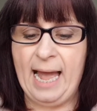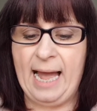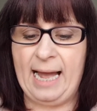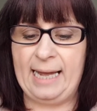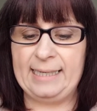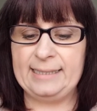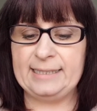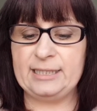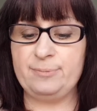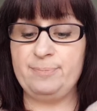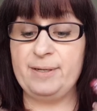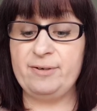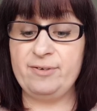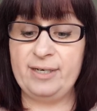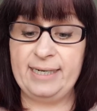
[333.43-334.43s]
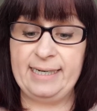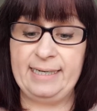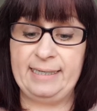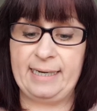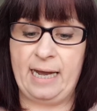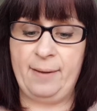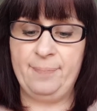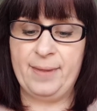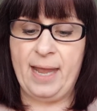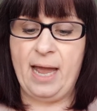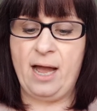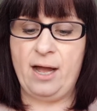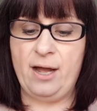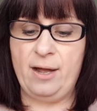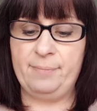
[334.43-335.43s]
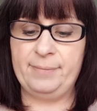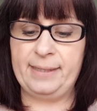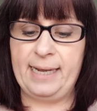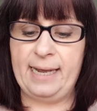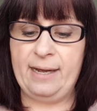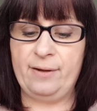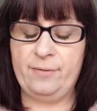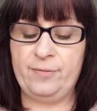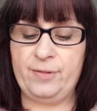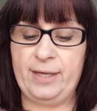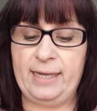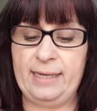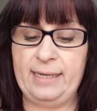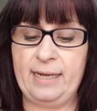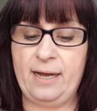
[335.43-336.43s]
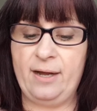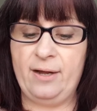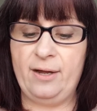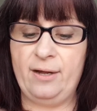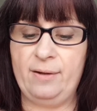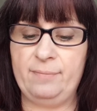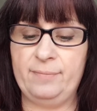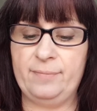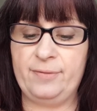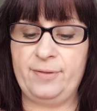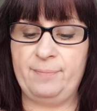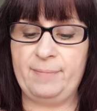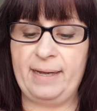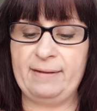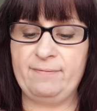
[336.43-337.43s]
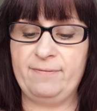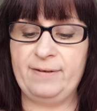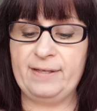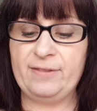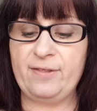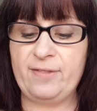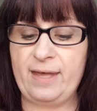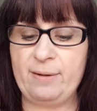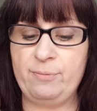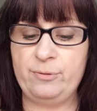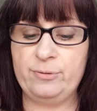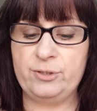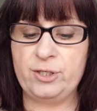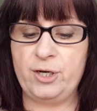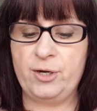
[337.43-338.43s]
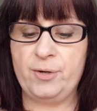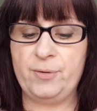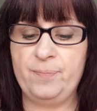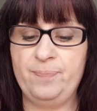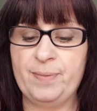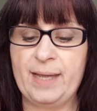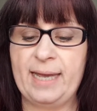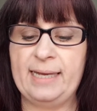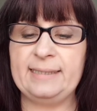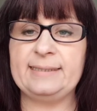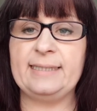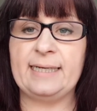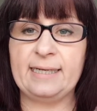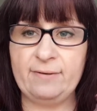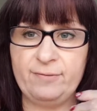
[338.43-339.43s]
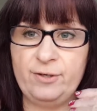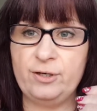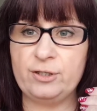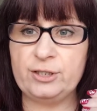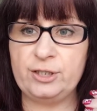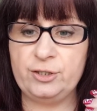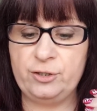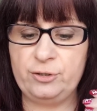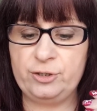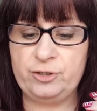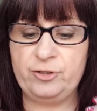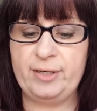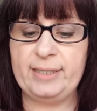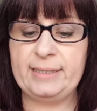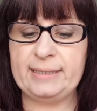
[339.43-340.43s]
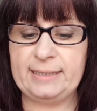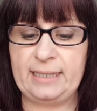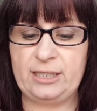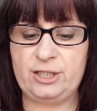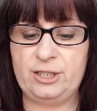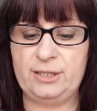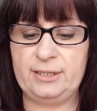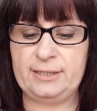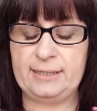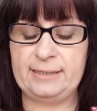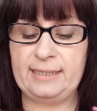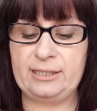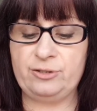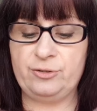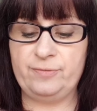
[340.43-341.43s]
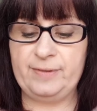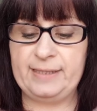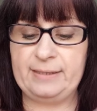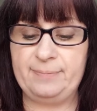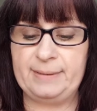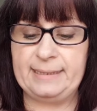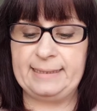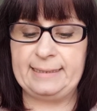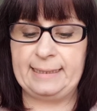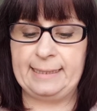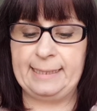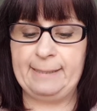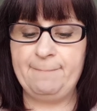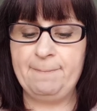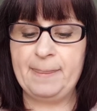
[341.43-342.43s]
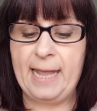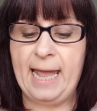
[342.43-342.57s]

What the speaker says: And spirulina. Now the main thing that they will do is they give you lots of nutrients such as natural vitamin C,